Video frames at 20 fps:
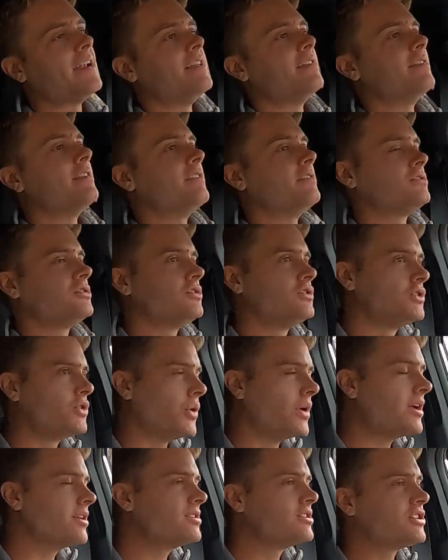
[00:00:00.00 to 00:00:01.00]
In the
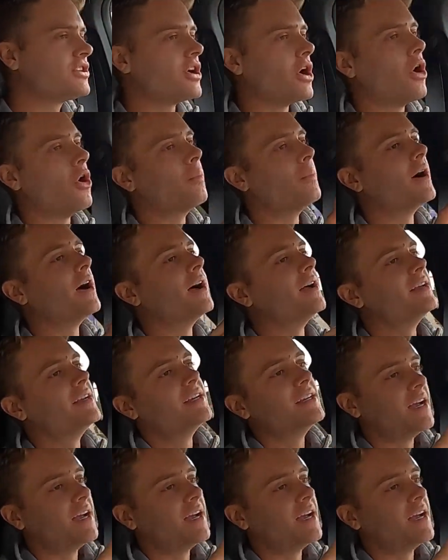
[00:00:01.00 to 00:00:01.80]
Toyota Tacoma,